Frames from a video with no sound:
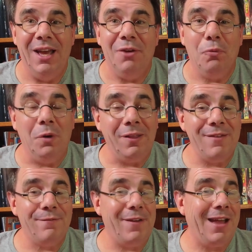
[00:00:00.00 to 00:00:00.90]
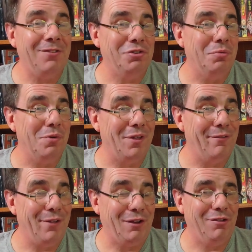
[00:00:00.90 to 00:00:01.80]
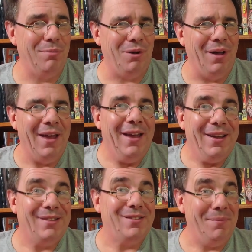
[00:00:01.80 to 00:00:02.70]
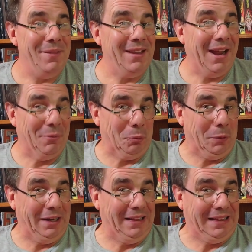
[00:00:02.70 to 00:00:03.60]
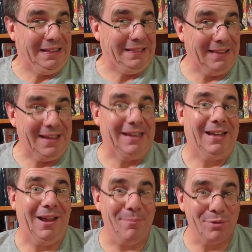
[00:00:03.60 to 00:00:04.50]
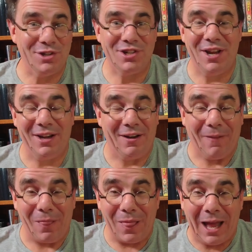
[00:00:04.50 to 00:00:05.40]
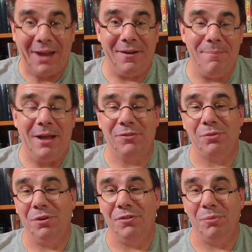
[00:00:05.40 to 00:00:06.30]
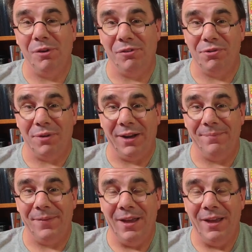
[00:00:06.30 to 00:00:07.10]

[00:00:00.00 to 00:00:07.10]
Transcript: Really fast and really flexible. It's something I really like. I appreciate it a lot about Swords and Wizardry.